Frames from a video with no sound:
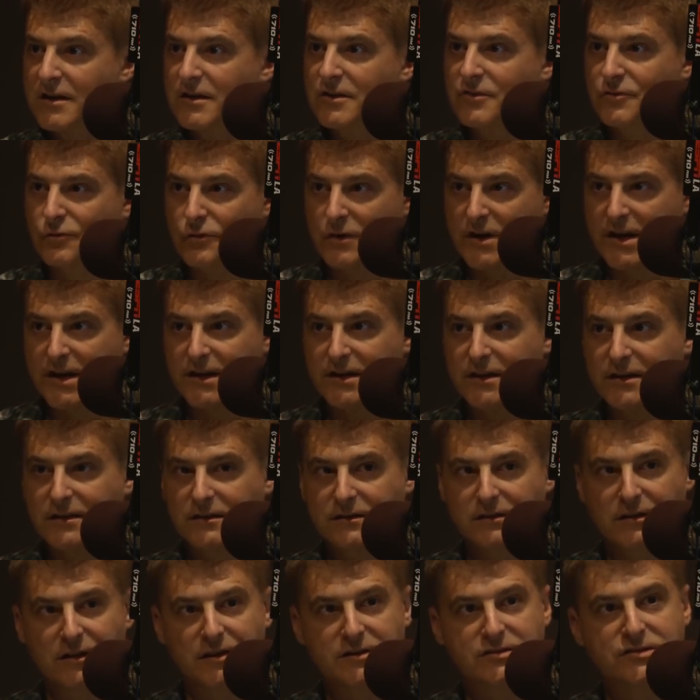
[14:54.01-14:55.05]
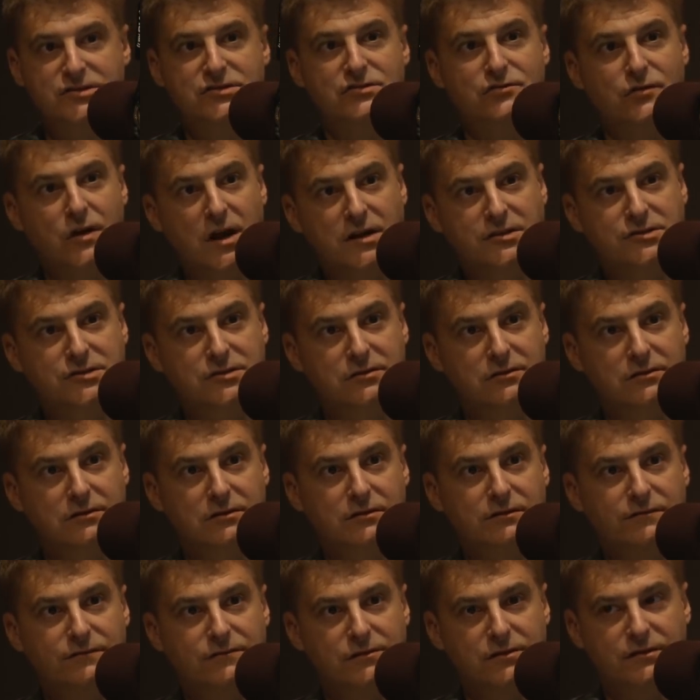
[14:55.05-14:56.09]
create a
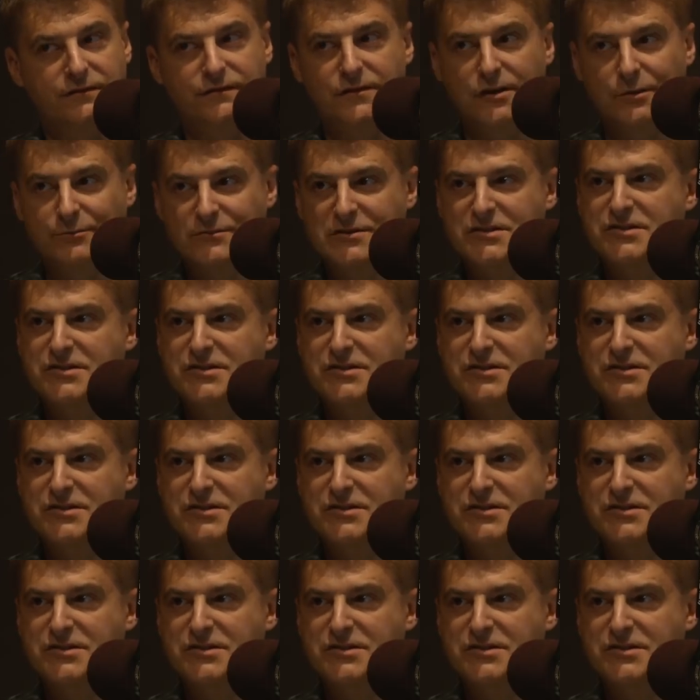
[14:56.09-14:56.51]
structure for the film.